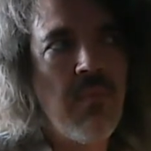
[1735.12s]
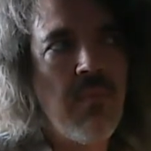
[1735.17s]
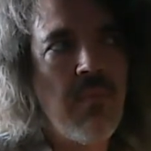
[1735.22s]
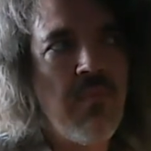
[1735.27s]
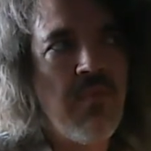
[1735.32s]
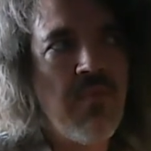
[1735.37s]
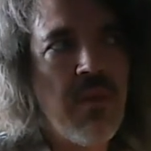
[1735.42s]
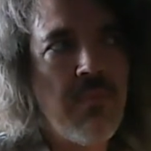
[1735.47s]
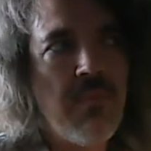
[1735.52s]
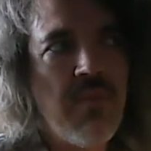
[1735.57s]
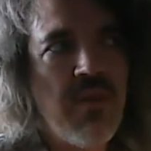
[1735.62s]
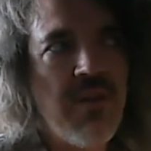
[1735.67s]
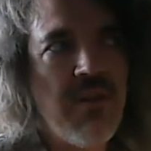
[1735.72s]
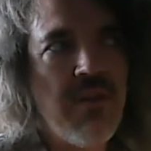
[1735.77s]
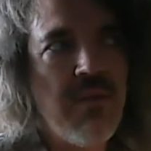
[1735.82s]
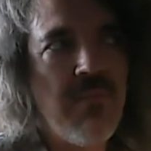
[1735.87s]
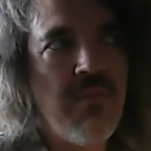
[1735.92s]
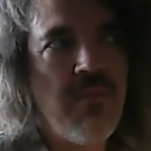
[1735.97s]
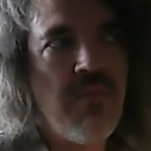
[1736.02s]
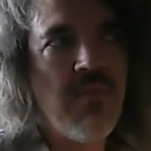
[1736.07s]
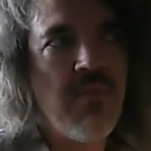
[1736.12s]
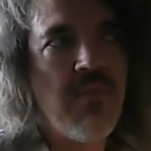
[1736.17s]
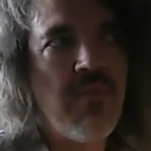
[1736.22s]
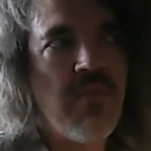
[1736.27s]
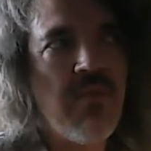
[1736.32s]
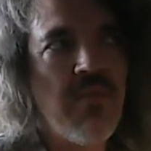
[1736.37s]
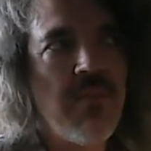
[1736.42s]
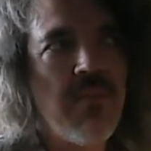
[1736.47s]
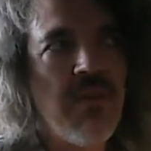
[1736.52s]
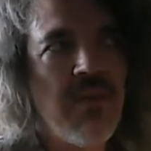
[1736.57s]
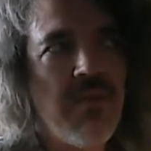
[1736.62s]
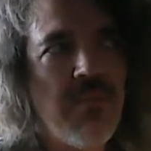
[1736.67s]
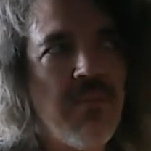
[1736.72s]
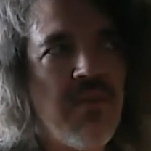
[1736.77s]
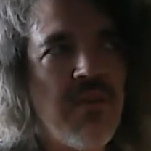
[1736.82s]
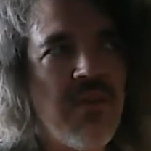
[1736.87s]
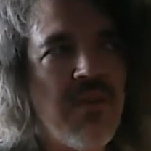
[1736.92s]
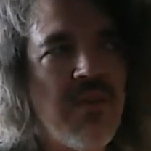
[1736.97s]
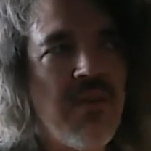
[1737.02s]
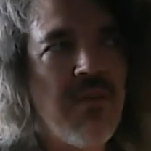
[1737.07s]
sometimes
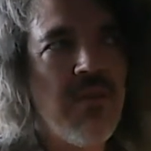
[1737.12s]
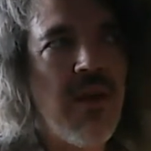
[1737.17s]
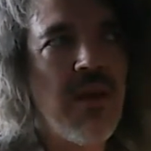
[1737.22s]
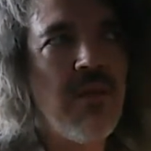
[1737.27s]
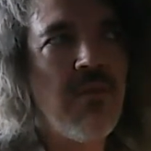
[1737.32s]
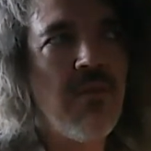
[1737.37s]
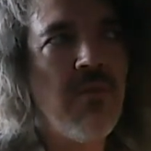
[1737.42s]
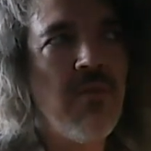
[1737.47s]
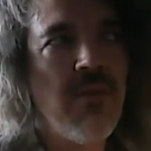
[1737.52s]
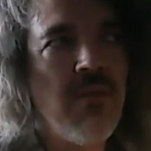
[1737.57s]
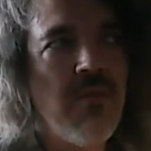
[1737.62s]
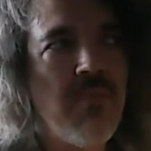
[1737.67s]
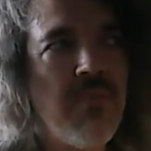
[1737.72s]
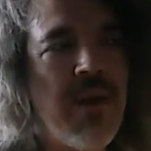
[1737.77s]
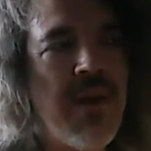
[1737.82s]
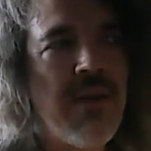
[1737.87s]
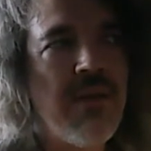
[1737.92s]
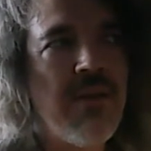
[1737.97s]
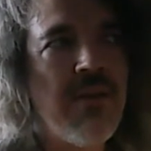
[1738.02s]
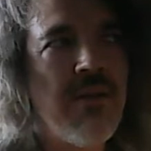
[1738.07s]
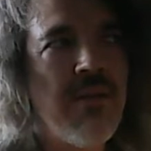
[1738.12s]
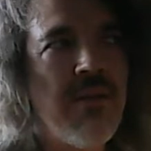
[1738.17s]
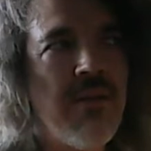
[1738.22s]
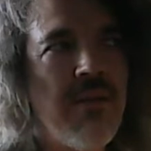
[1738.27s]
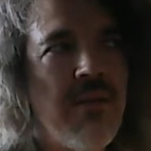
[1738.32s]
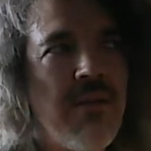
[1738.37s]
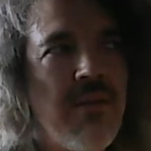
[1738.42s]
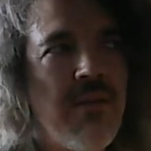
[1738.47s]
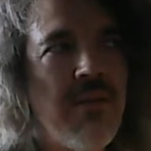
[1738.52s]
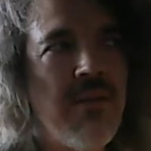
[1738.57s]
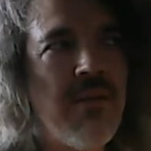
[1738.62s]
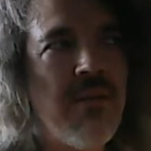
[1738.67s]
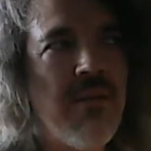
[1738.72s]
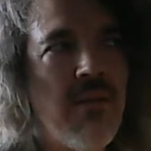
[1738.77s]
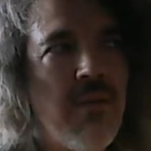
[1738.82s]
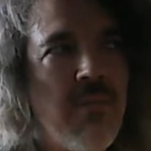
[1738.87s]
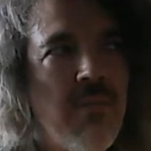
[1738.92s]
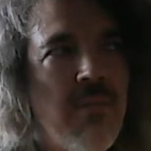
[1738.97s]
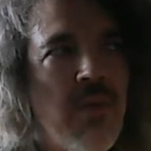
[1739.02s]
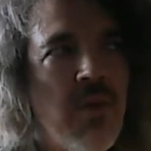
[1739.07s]
I look back on it
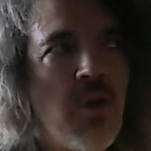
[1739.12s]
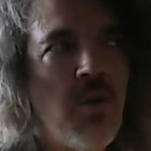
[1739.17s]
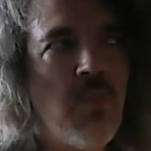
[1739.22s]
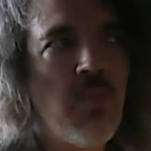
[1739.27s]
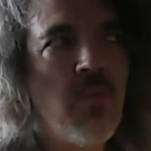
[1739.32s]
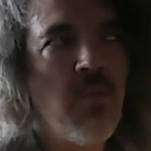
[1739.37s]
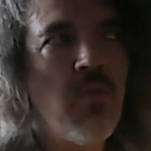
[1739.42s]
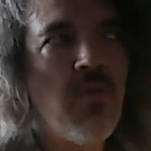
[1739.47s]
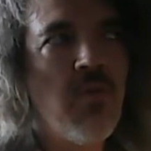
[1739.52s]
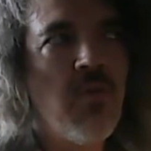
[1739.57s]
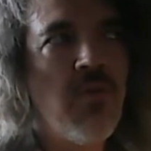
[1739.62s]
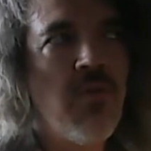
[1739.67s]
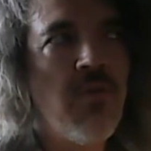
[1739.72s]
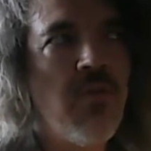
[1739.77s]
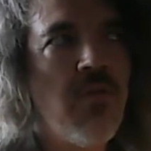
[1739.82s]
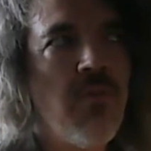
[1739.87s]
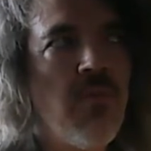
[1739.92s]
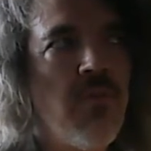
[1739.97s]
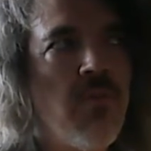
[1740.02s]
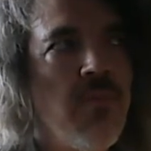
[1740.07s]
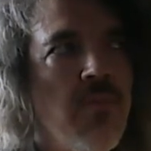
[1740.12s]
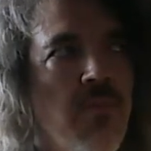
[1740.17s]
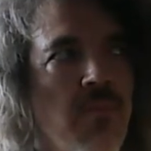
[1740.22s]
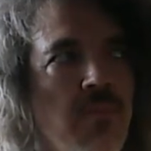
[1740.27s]
much more to